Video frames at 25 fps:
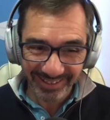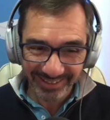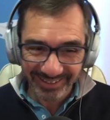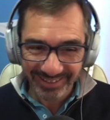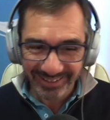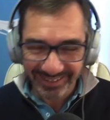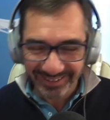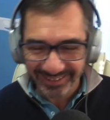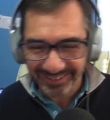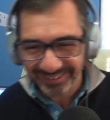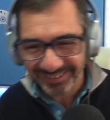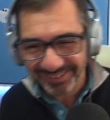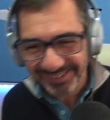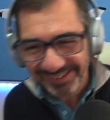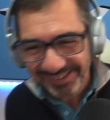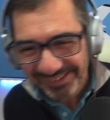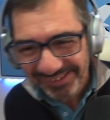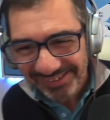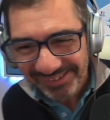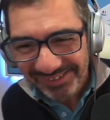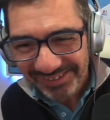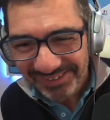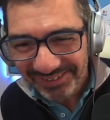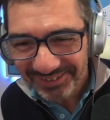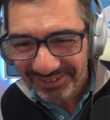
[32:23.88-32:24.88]
yeah, yeah.
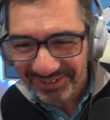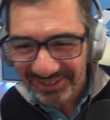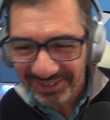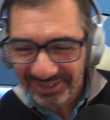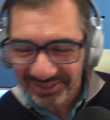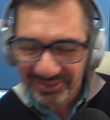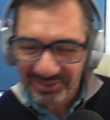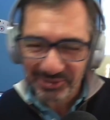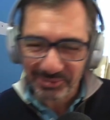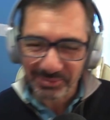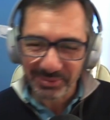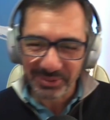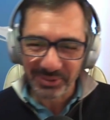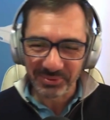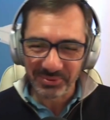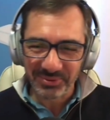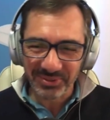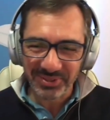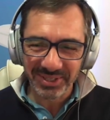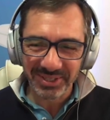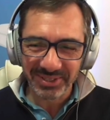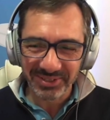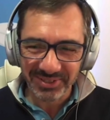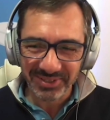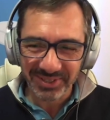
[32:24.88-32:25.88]
Dear Sir Reynolds,
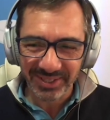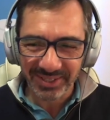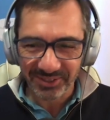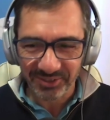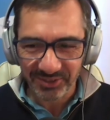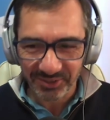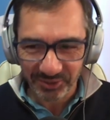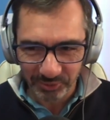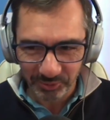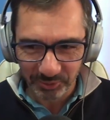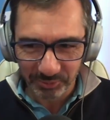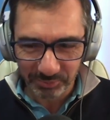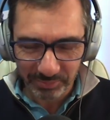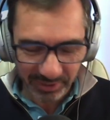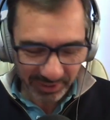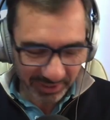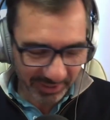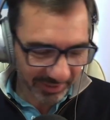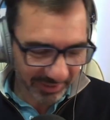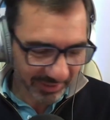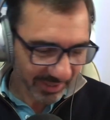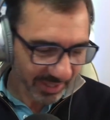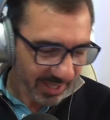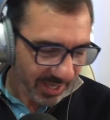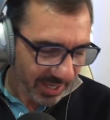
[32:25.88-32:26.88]
see attached. It all
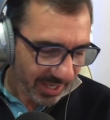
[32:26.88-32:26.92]
begins.